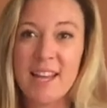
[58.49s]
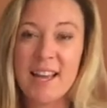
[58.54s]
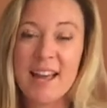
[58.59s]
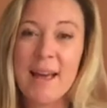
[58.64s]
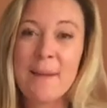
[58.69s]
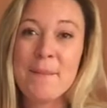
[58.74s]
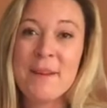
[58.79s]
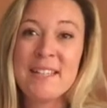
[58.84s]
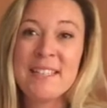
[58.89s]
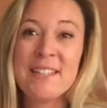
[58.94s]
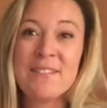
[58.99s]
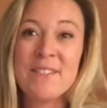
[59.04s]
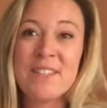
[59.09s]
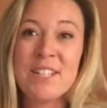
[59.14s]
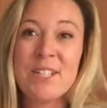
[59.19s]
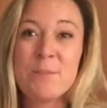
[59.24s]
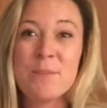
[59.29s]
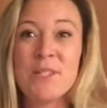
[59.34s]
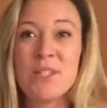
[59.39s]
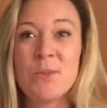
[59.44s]
A big
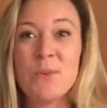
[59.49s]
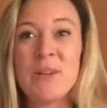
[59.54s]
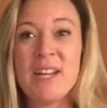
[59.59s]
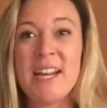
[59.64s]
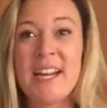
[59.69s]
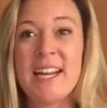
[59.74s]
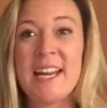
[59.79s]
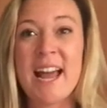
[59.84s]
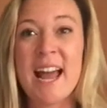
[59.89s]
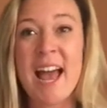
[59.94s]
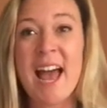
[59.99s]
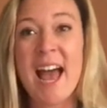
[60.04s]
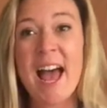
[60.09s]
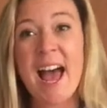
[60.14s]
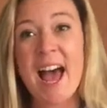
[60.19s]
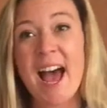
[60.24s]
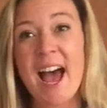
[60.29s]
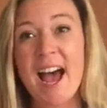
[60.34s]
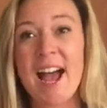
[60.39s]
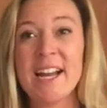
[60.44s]
difference between
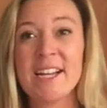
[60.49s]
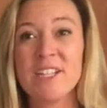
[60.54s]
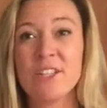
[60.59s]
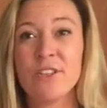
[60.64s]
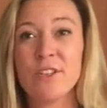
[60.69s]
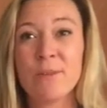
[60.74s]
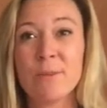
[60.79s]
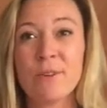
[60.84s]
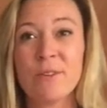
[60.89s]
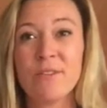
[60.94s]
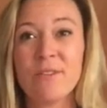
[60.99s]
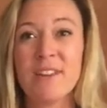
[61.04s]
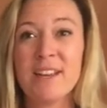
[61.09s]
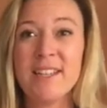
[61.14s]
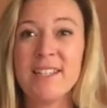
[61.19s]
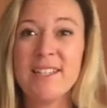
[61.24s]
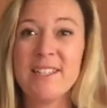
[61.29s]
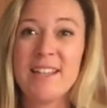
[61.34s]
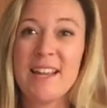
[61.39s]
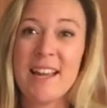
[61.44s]
hydrothermal
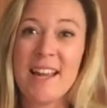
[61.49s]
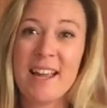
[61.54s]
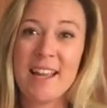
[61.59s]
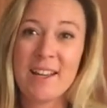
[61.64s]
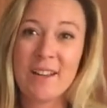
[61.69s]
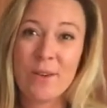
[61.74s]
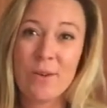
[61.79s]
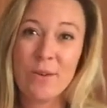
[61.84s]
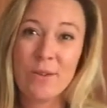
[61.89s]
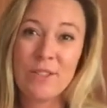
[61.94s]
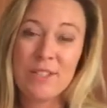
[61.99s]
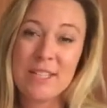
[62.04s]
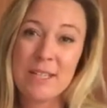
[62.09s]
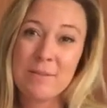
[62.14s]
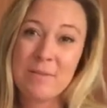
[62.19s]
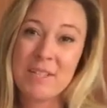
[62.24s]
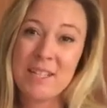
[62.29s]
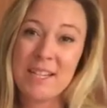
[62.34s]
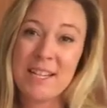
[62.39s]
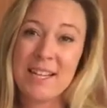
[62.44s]
vents and cold
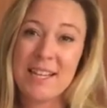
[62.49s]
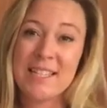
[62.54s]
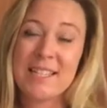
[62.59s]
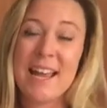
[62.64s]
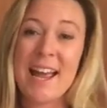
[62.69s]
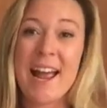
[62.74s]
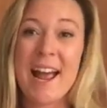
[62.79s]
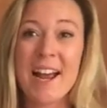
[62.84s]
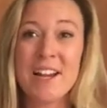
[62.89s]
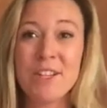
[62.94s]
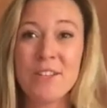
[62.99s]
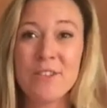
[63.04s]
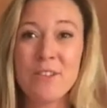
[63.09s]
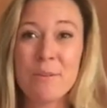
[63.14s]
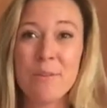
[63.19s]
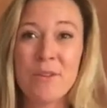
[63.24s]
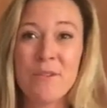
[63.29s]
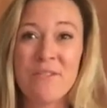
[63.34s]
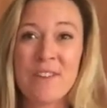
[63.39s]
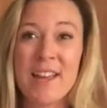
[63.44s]
seeps is a
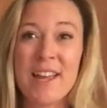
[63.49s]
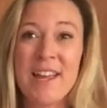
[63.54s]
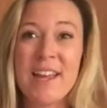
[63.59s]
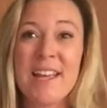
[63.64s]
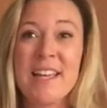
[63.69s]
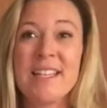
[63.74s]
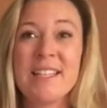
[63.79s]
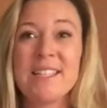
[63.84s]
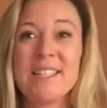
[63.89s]
hydrothermal vent is